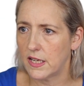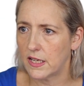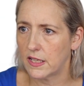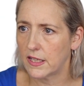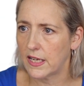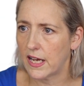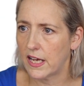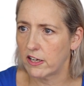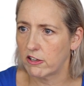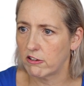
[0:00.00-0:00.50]

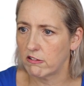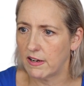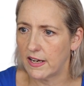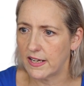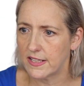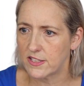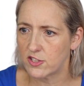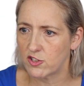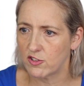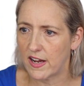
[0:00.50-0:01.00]

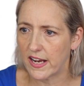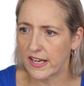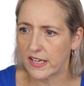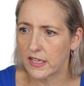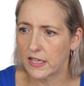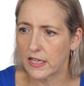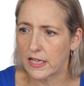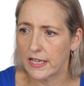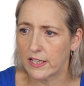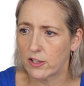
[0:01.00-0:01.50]
uncategorized, or I
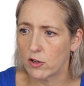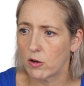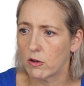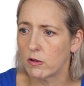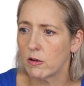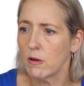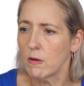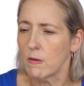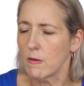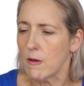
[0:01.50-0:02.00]
can click
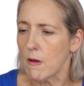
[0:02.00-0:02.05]
on